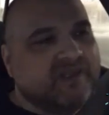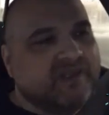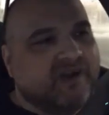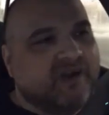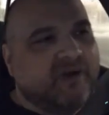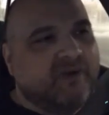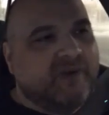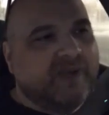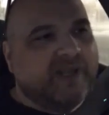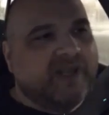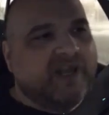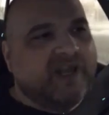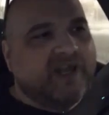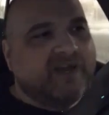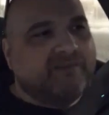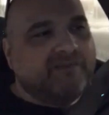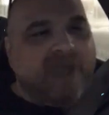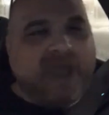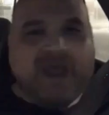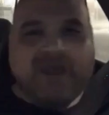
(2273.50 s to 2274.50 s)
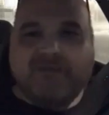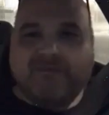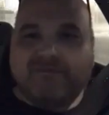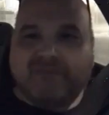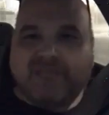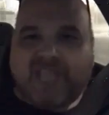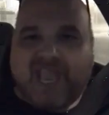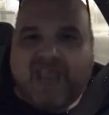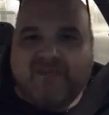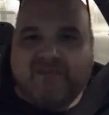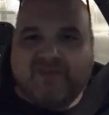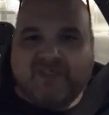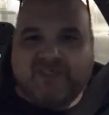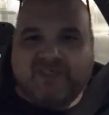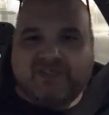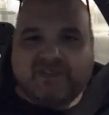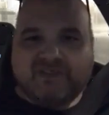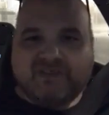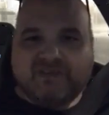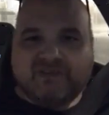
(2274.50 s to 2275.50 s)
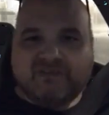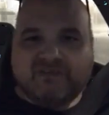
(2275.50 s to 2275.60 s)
oh my god, Pat McAfee's.